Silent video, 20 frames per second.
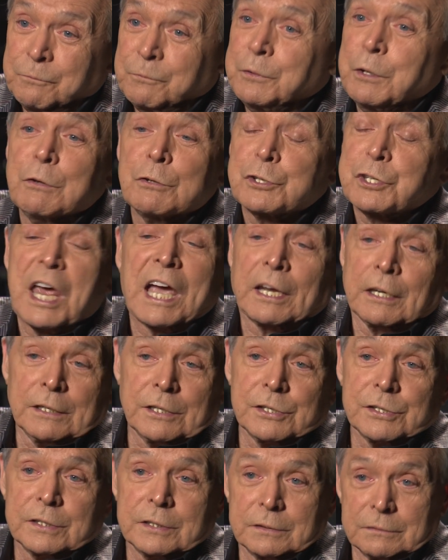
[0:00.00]
few
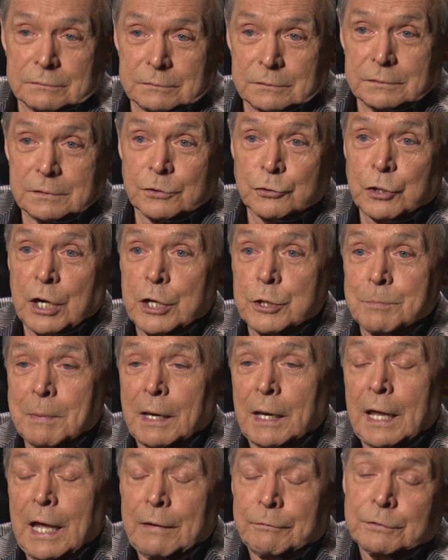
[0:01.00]
seconds, changed my
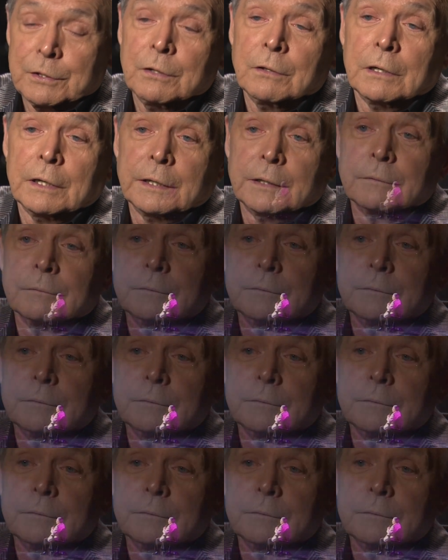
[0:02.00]
life totally.